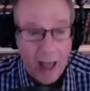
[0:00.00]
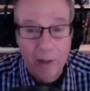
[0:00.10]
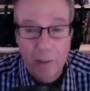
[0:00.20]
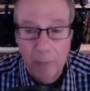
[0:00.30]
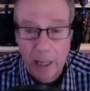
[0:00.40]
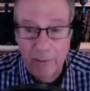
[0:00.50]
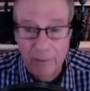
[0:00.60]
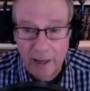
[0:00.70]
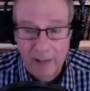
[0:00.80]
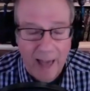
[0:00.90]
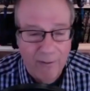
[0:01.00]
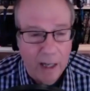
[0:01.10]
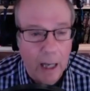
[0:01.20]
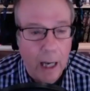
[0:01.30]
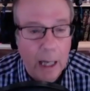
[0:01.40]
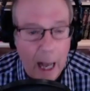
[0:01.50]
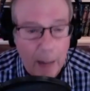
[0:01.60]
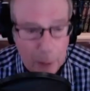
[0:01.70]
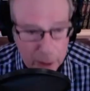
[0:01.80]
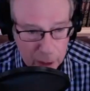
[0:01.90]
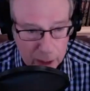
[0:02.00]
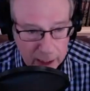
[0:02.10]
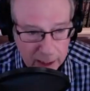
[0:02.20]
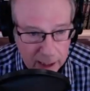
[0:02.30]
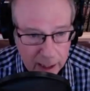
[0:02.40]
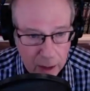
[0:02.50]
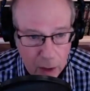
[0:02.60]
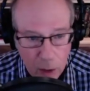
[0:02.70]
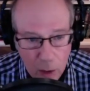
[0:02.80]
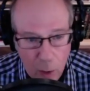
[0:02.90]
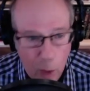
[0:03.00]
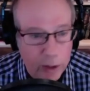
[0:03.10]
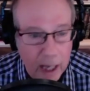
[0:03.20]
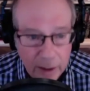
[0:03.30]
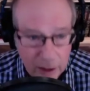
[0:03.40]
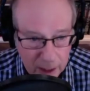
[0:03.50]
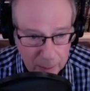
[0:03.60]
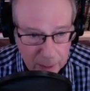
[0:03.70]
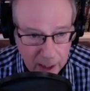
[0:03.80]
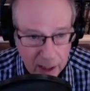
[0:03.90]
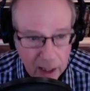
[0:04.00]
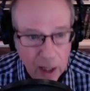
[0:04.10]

the benefit of having accomplished anything or done something.